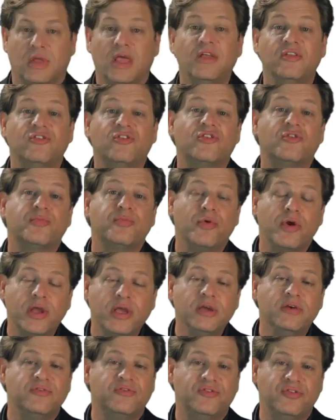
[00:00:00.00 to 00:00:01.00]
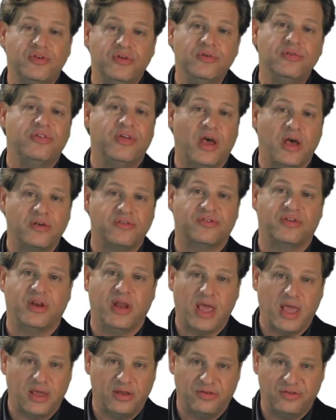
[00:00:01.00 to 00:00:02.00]
In spring of
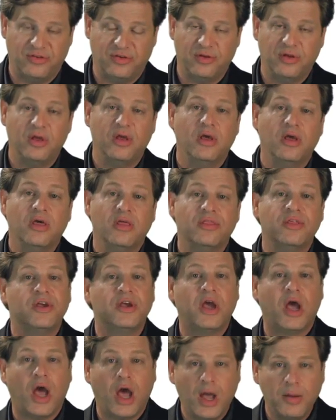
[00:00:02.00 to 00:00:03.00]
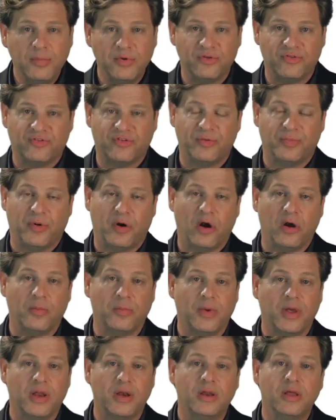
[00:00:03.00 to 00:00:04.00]
2008, the Commerce
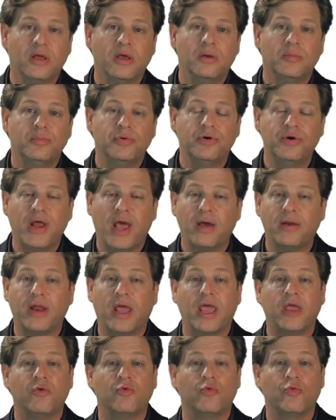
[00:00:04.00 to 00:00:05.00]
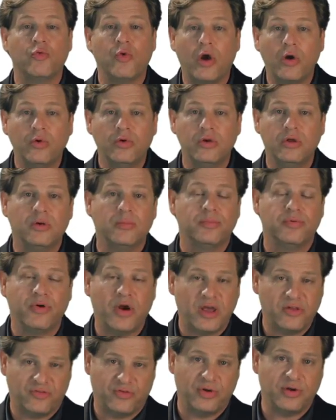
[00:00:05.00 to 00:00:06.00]
Department put out a rote
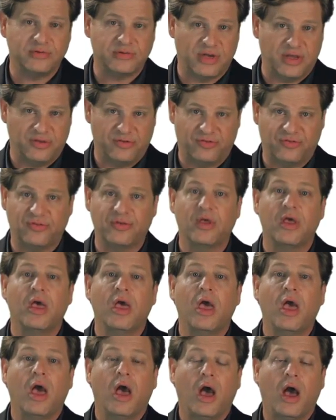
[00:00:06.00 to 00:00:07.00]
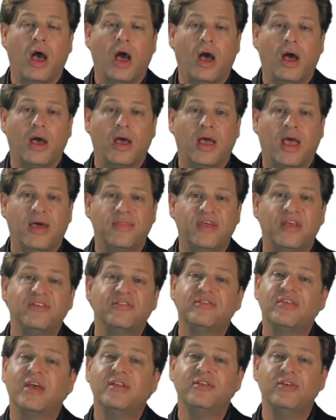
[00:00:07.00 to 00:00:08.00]
press release, and they
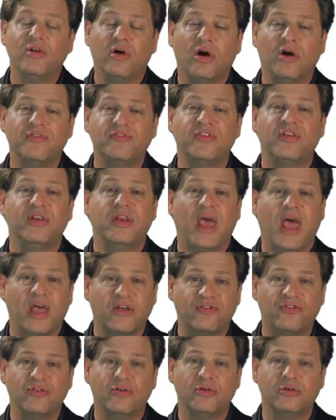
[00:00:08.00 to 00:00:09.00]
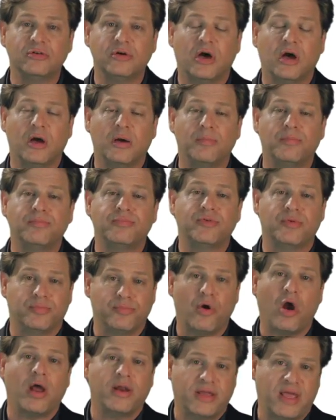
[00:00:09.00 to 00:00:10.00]
sent it off to to
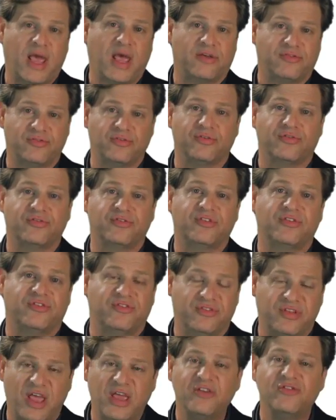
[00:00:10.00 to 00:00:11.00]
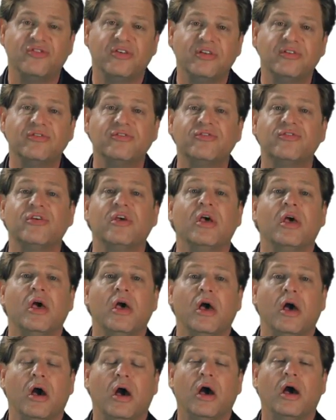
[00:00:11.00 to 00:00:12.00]
broadcasters, to stations
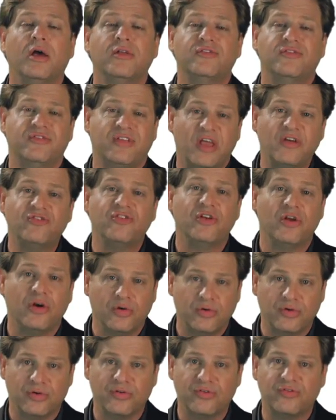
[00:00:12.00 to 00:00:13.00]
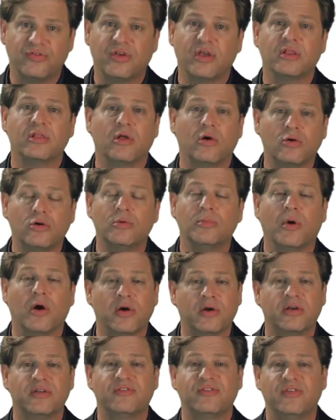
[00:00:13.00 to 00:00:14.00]
and station owners in local
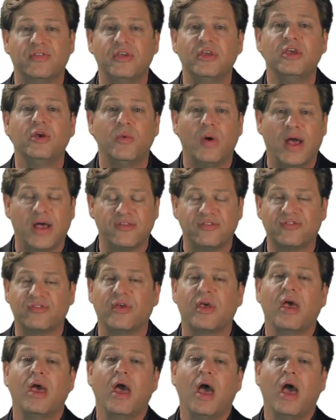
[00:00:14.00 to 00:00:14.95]
markets in the U.S.